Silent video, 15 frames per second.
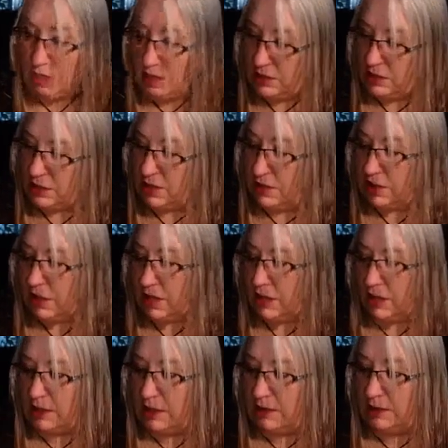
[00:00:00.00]
And then
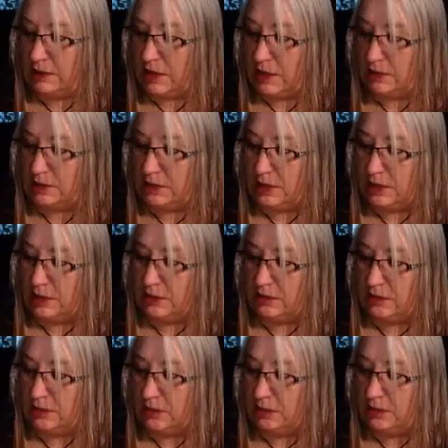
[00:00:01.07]
I got a
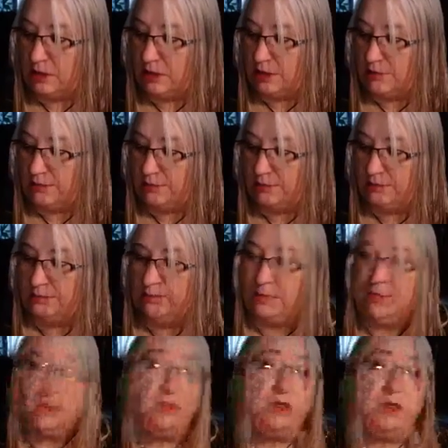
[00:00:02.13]
little
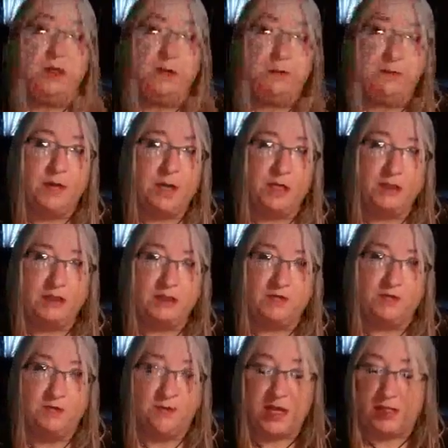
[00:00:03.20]
box
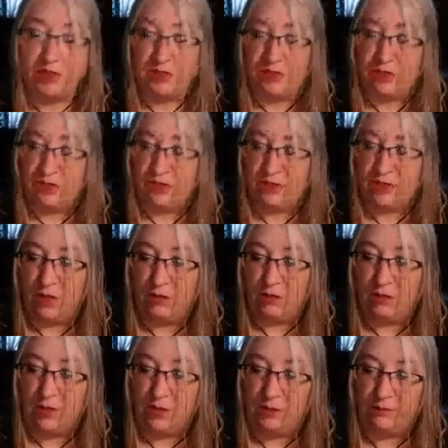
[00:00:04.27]
of matches to go
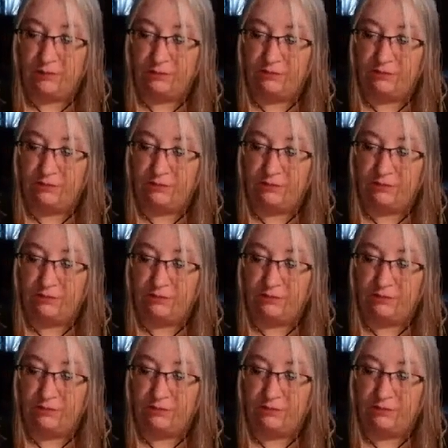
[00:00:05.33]
in there.